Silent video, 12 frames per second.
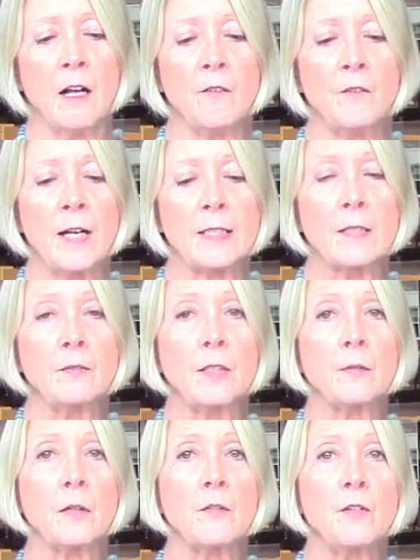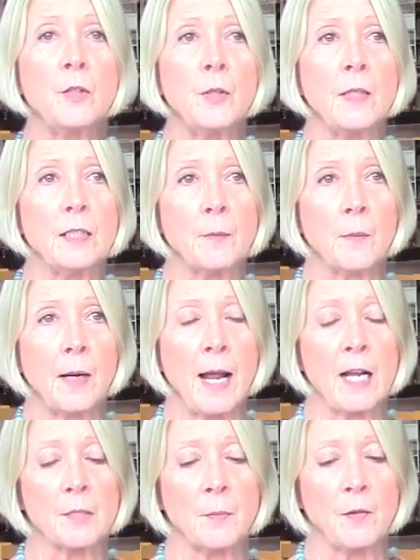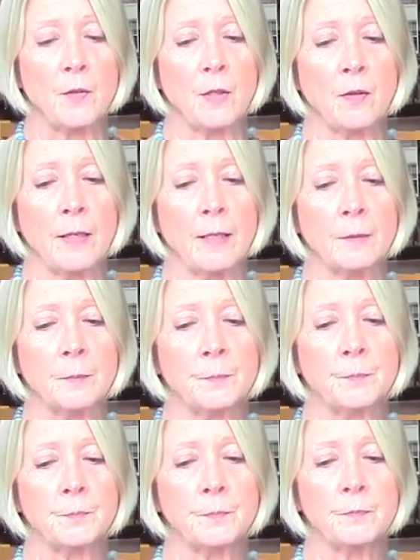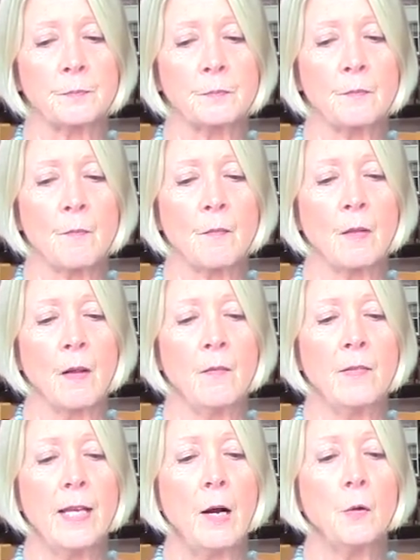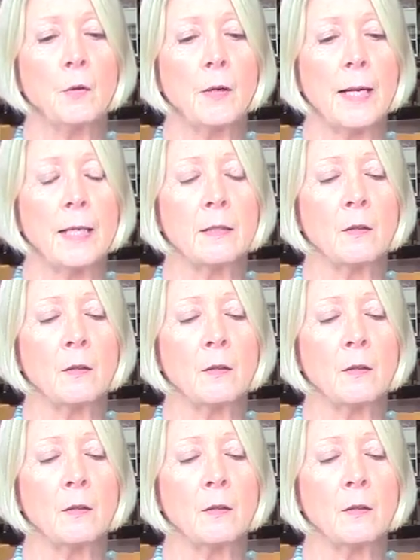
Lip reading: effectively refuting the miasma theory. The outcry